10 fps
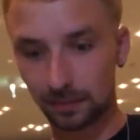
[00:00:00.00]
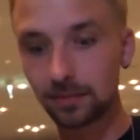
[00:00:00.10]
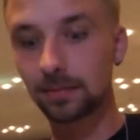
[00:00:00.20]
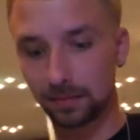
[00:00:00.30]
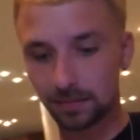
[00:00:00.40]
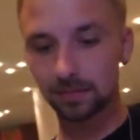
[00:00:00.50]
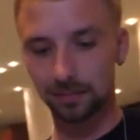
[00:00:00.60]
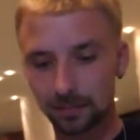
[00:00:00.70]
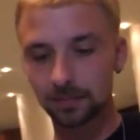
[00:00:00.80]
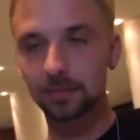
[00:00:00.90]
have different
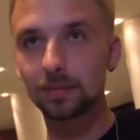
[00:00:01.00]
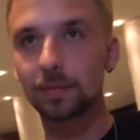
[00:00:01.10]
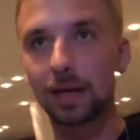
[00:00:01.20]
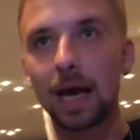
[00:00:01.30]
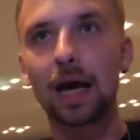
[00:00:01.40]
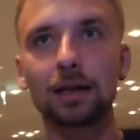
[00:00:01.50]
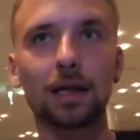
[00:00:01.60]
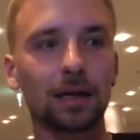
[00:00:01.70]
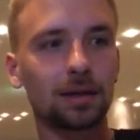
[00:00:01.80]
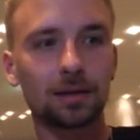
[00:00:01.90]
logos. Yeah.
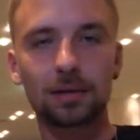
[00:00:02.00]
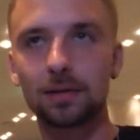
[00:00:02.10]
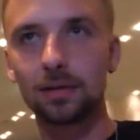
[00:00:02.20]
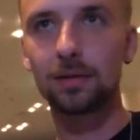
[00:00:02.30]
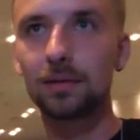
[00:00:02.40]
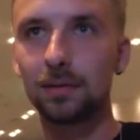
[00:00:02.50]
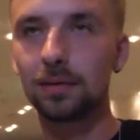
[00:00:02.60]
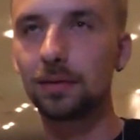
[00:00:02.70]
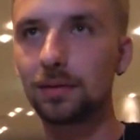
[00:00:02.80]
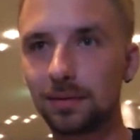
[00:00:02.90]
then the DJ,
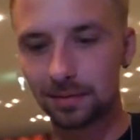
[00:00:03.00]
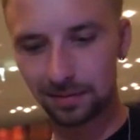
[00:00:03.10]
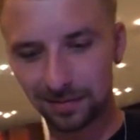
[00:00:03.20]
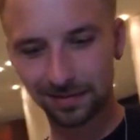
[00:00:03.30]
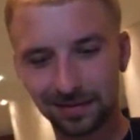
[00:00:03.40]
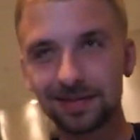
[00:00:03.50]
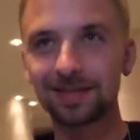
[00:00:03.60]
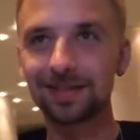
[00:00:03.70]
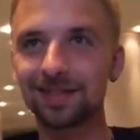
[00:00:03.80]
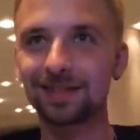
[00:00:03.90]
uh, some dancer
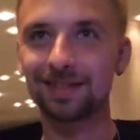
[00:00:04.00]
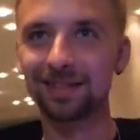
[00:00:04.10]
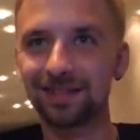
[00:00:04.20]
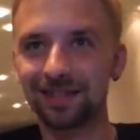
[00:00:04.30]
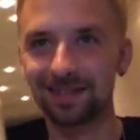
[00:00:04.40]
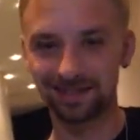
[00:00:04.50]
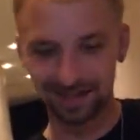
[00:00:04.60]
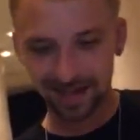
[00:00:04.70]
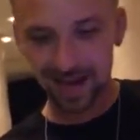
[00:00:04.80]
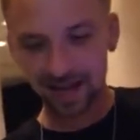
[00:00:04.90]
at the party.
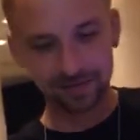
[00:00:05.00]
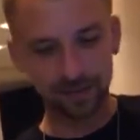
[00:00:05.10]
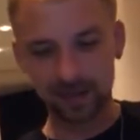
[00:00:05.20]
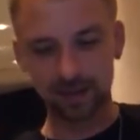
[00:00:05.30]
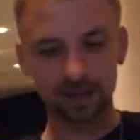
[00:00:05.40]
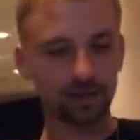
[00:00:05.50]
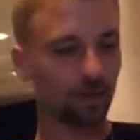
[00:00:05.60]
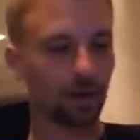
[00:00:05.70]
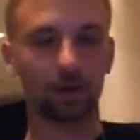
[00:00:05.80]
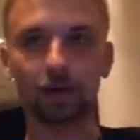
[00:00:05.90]
Yeah, it There's
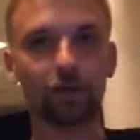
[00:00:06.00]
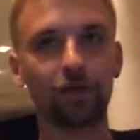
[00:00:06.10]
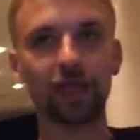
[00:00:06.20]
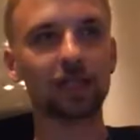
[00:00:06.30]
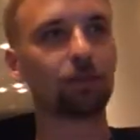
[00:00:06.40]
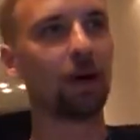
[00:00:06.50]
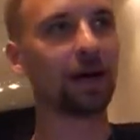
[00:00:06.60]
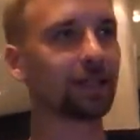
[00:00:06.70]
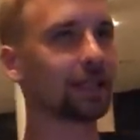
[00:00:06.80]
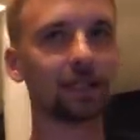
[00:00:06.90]
no way to have more parties,
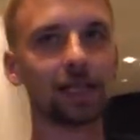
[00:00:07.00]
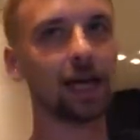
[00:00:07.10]
attention. It's